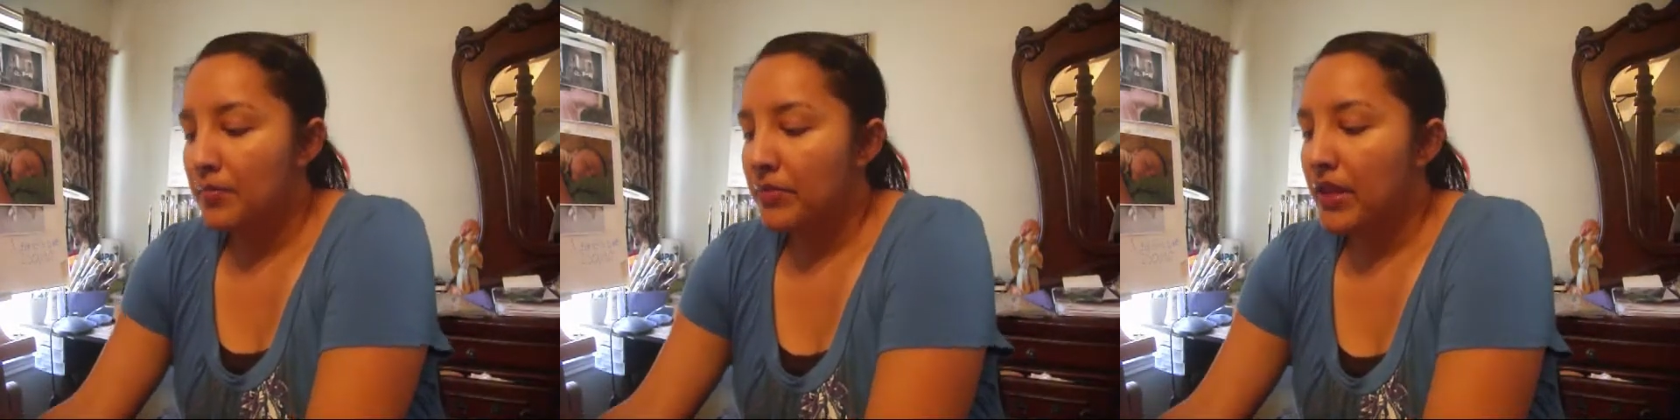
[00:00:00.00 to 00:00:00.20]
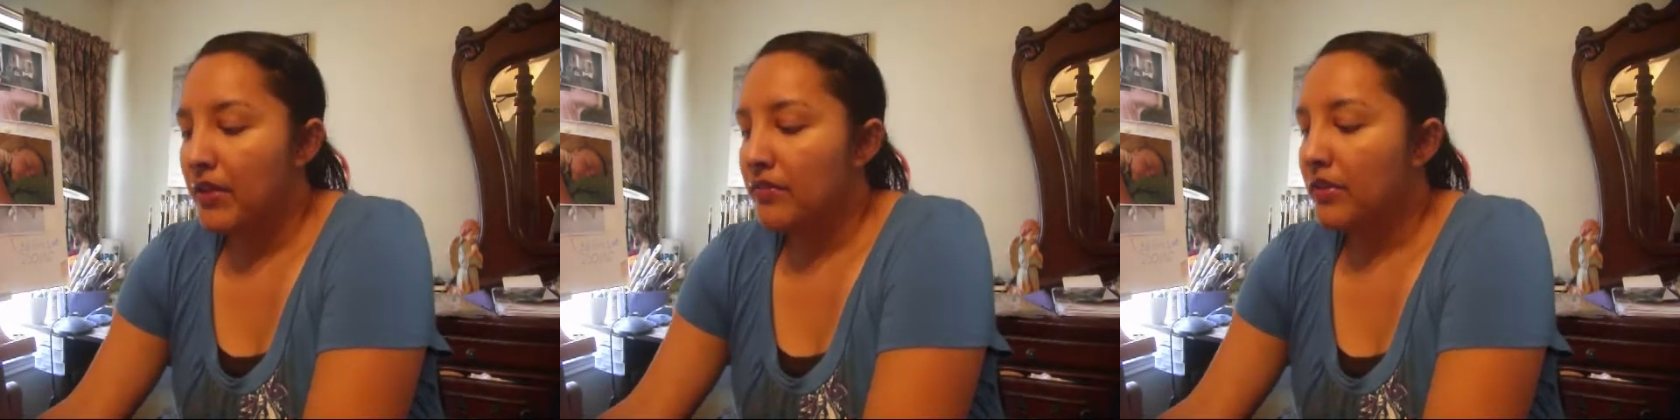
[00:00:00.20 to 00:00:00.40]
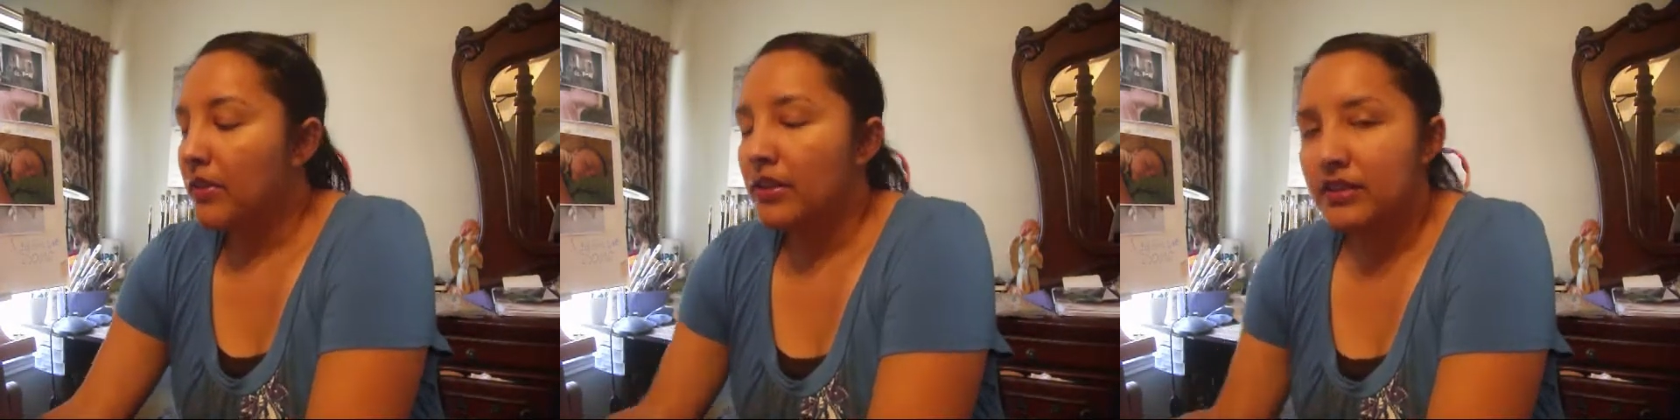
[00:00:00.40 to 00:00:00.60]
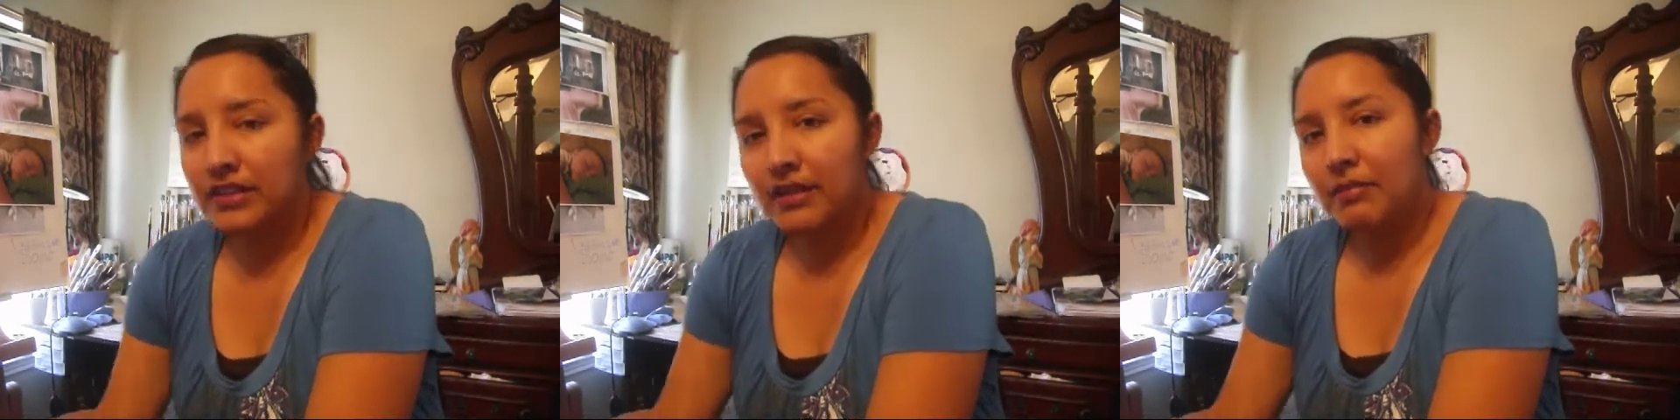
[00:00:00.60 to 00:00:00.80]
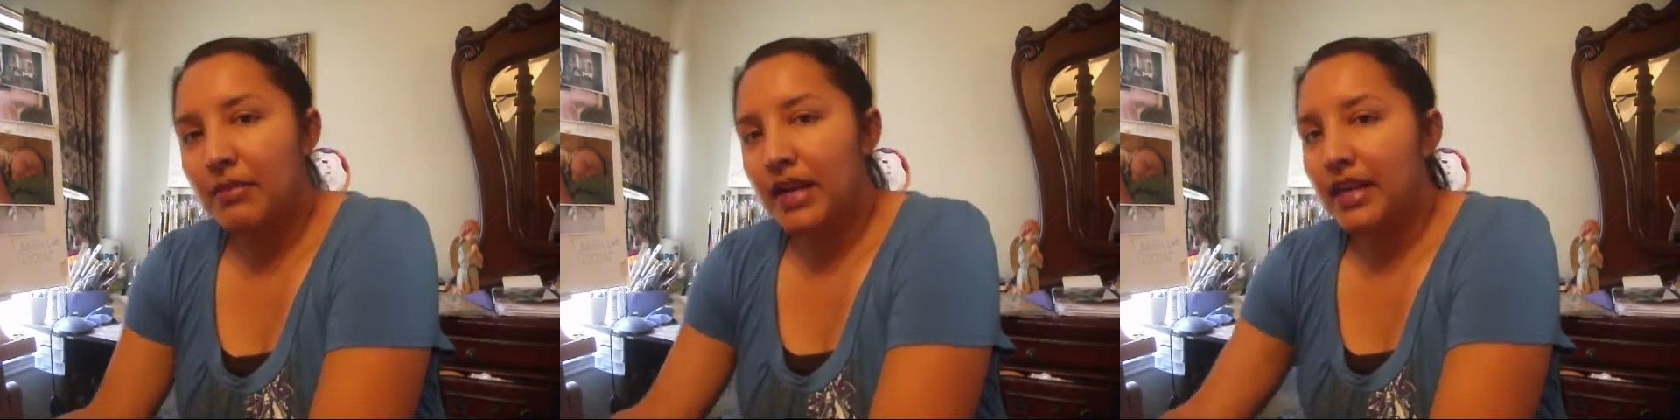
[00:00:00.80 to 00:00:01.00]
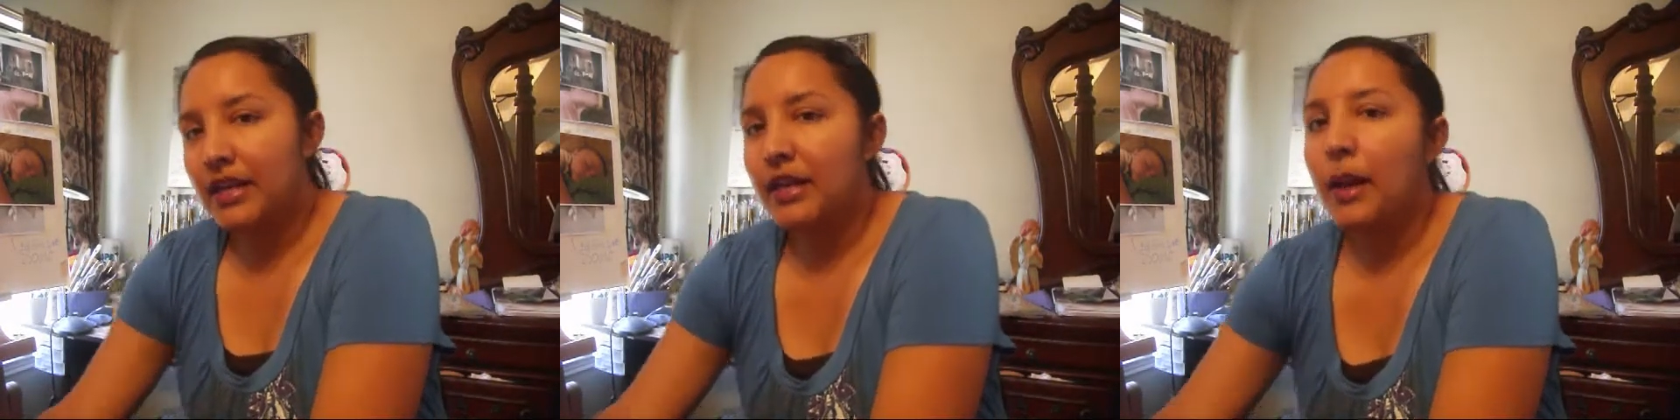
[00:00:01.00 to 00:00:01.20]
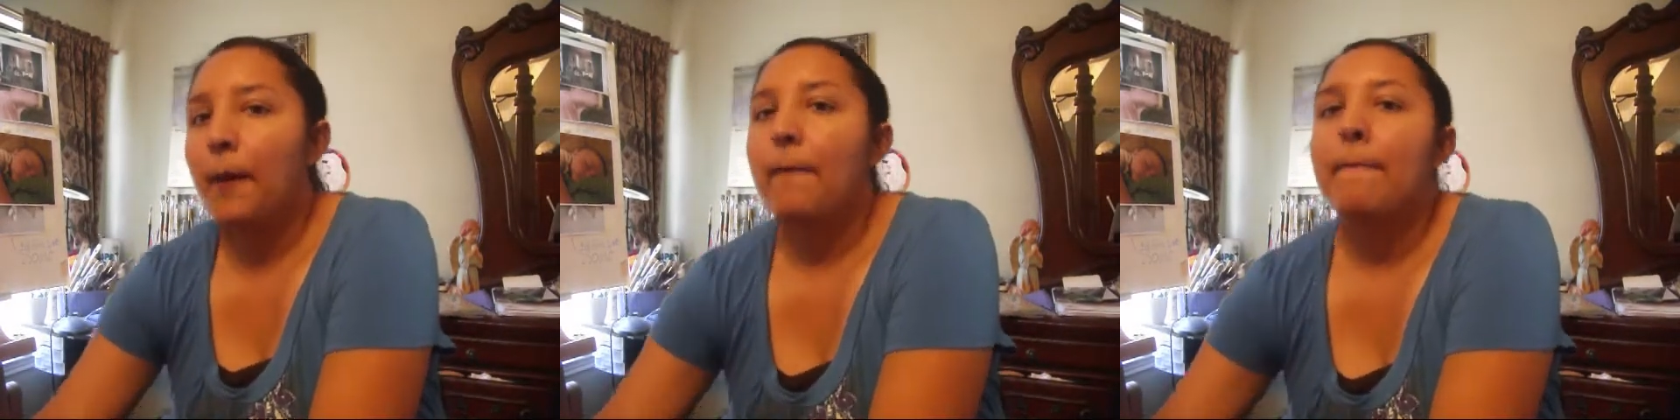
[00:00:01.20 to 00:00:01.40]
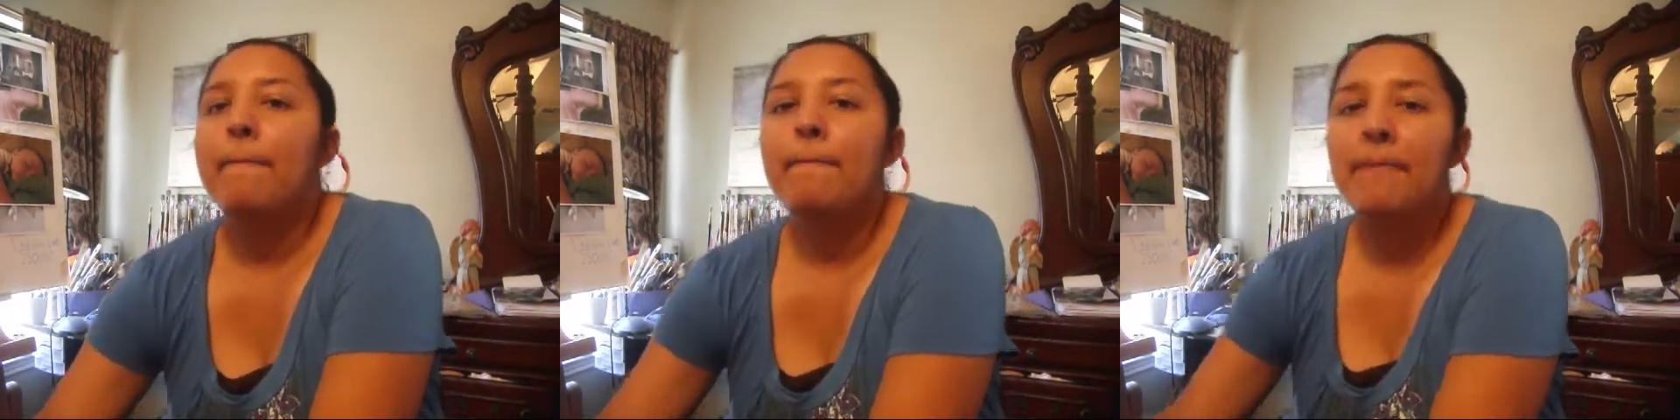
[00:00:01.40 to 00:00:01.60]
if you looked at my
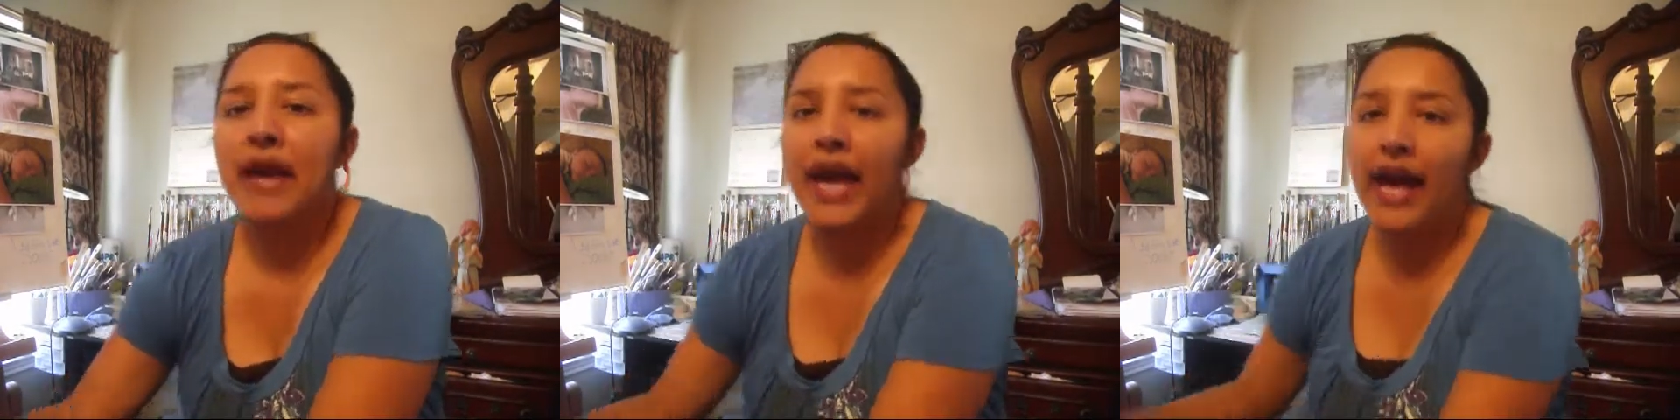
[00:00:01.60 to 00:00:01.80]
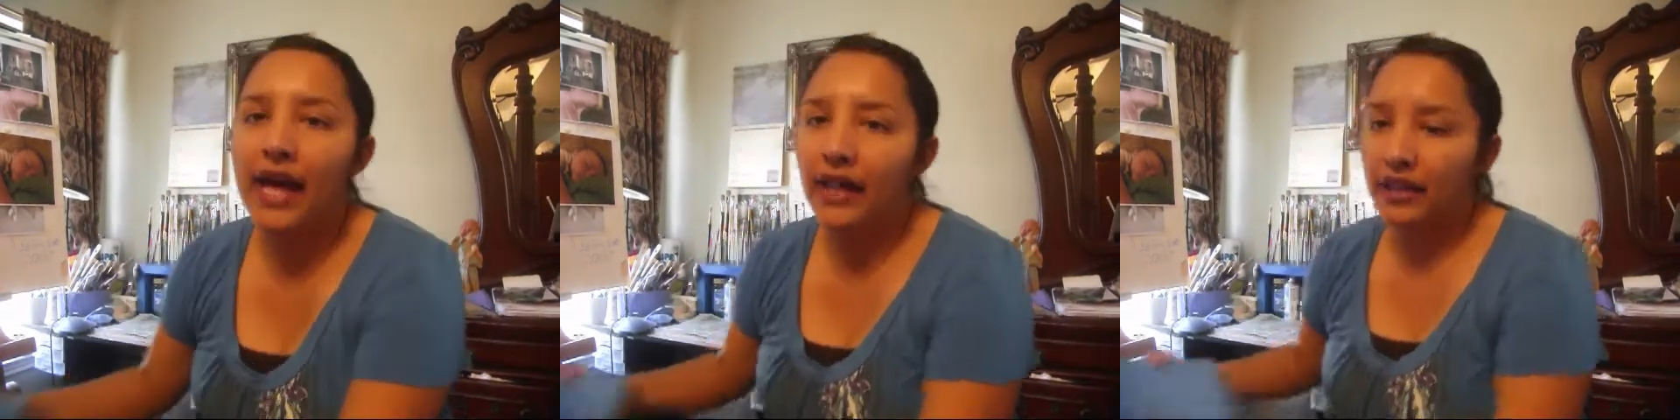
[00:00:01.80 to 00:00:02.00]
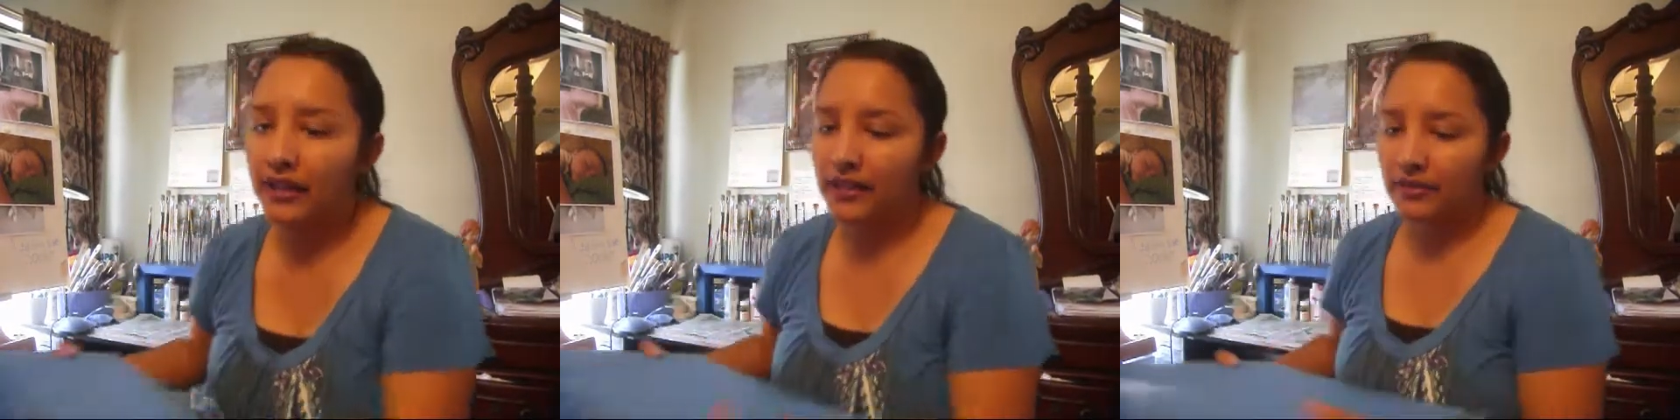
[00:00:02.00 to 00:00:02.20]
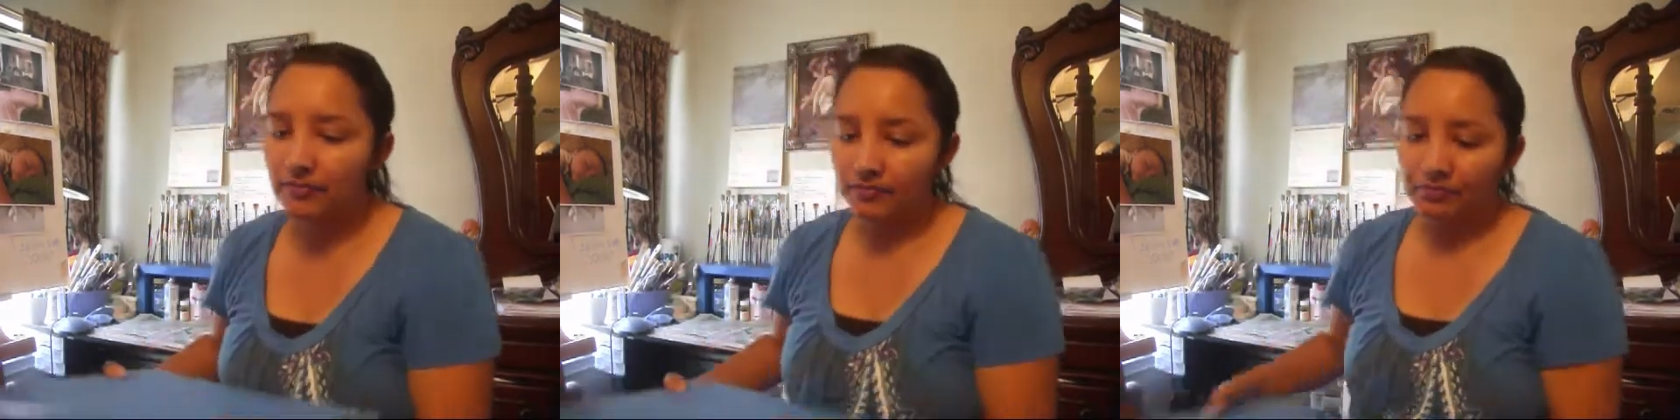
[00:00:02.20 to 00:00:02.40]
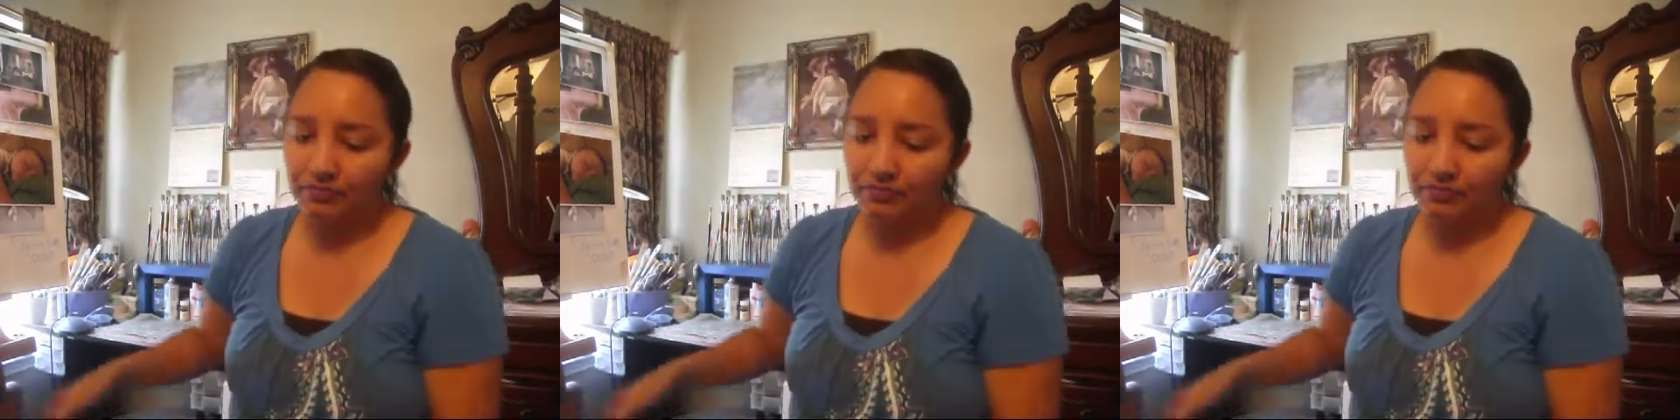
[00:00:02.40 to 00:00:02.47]
palette,